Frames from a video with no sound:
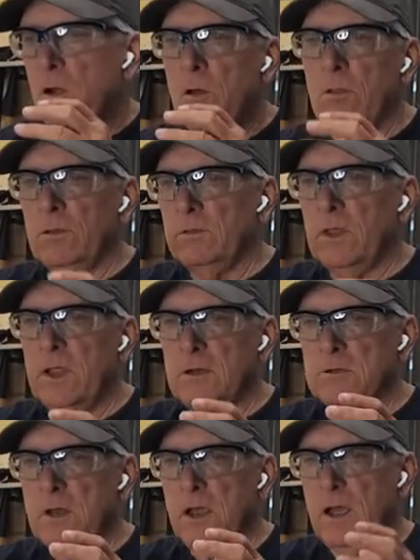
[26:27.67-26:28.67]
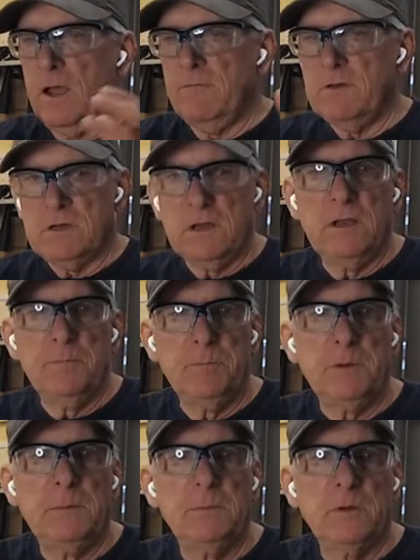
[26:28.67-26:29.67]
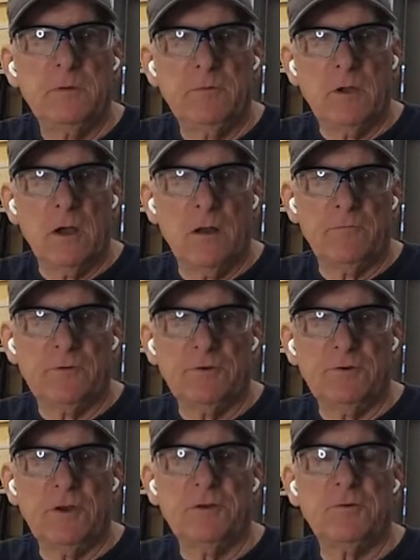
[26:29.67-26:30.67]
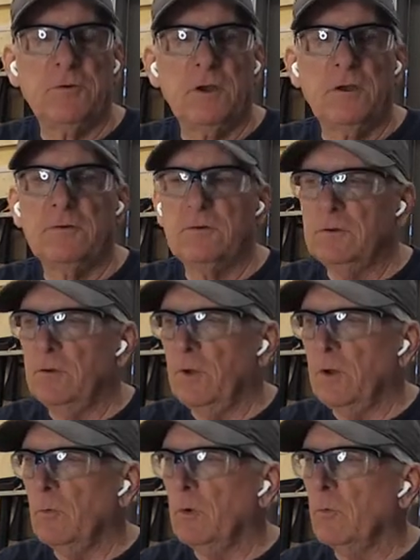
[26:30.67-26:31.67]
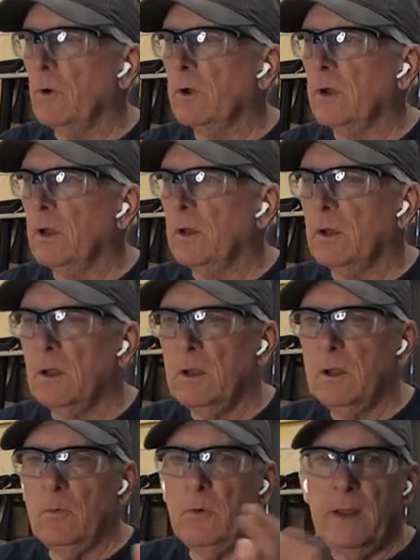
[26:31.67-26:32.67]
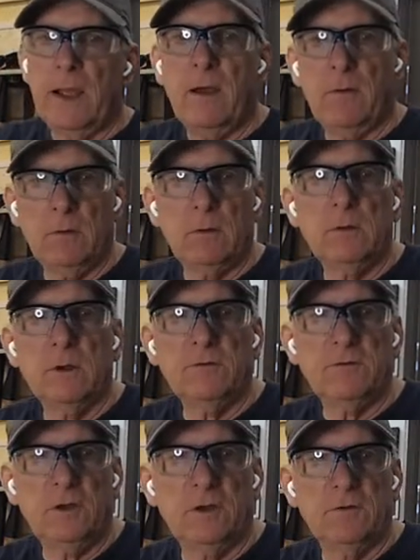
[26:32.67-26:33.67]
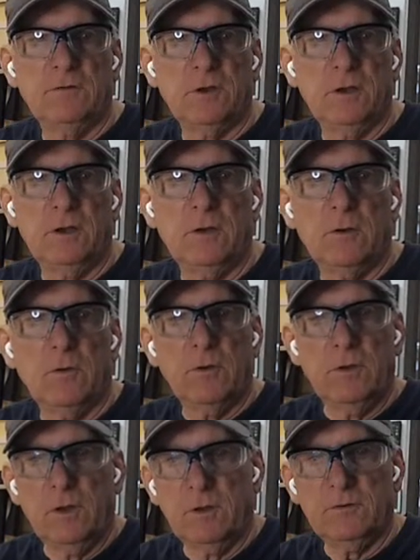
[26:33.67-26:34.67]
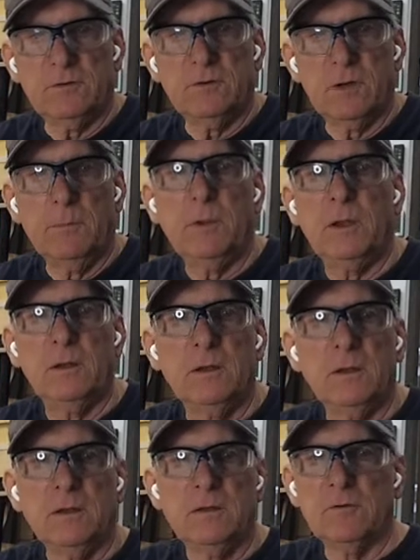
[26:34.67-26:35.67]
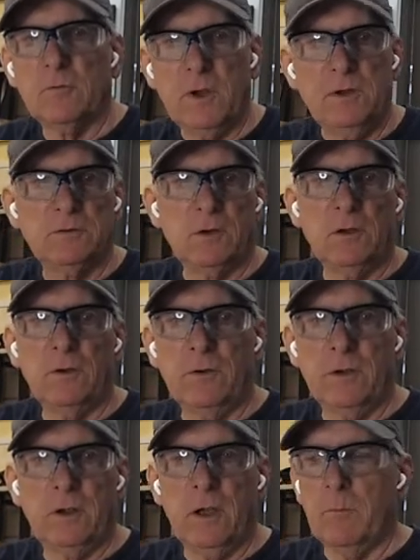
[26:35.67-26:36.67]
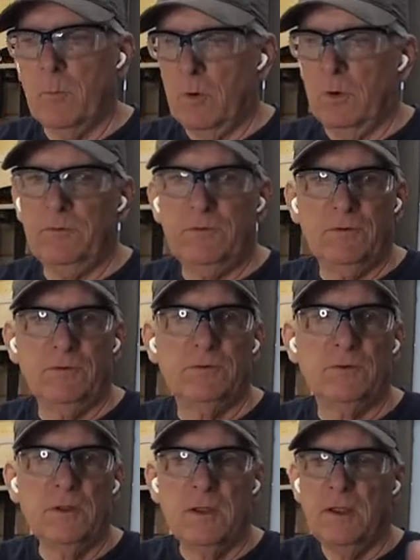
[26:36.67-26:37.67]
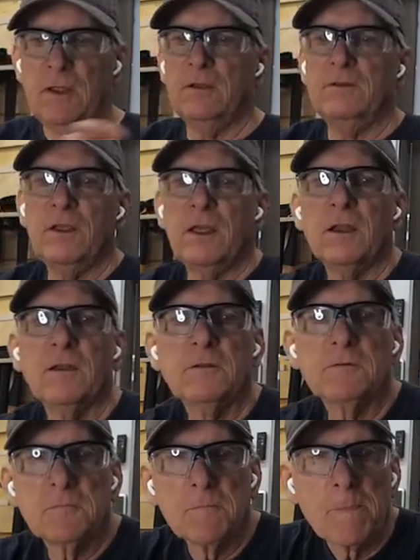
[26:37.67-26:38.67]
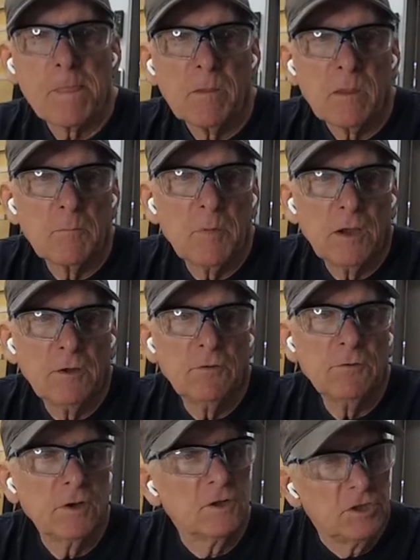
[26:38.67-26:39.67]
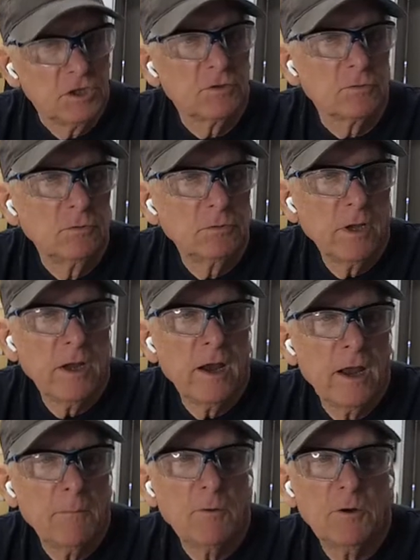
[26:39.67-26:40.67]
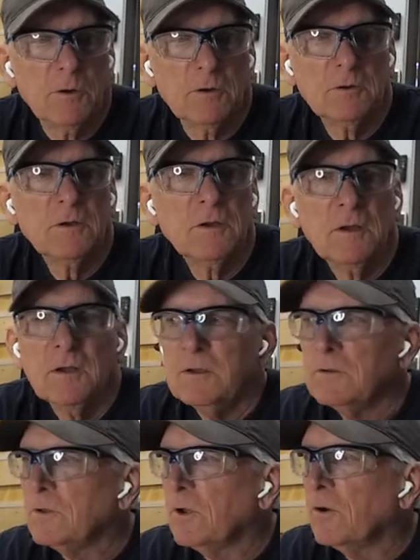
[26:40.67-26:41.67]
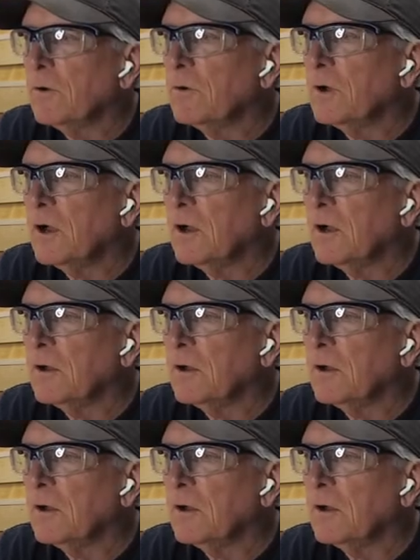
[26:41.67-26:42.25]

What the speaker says: all the things, obviously, people have gone for centuries doing woodworking without a CNC or this. I mean, there's ways to learn to cut mortises and tenons by using a chisel and a hammer. So,